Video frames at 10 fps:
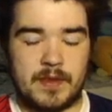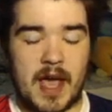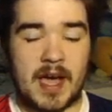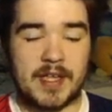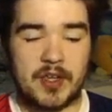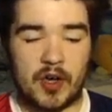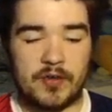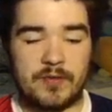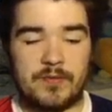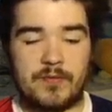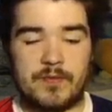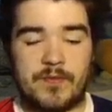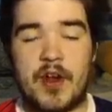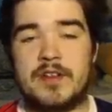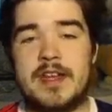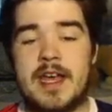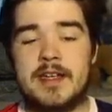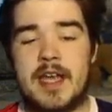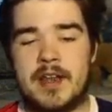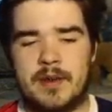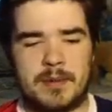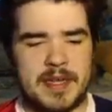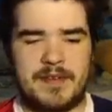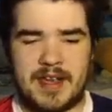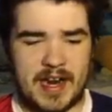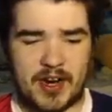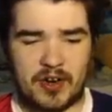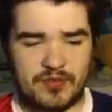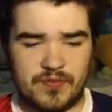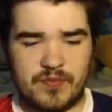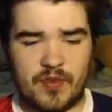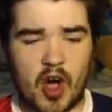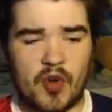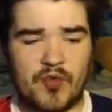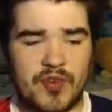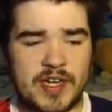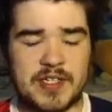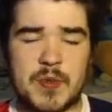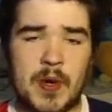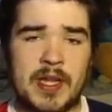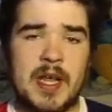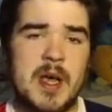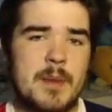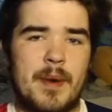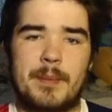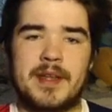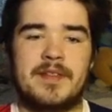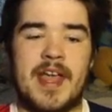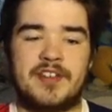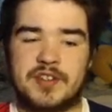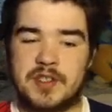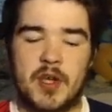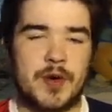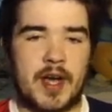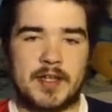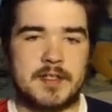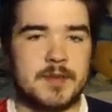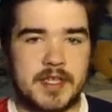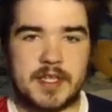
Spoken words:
icon Ferdinand, and I believe he had icon Henri as well, but they're just loan items that